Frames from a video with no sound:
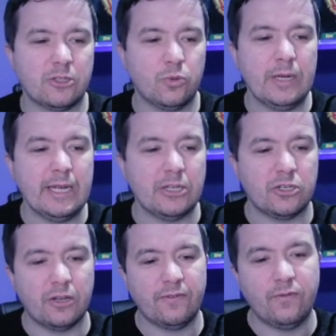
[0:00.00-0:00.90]
28
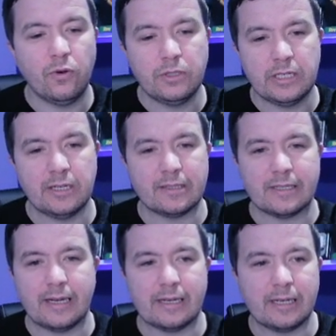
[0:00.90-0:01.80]
shots, 14 on
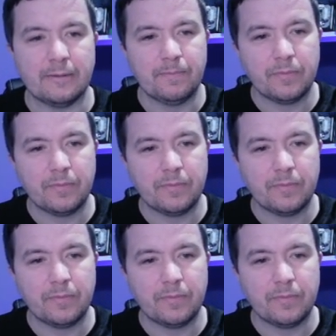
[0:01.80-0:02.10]
target.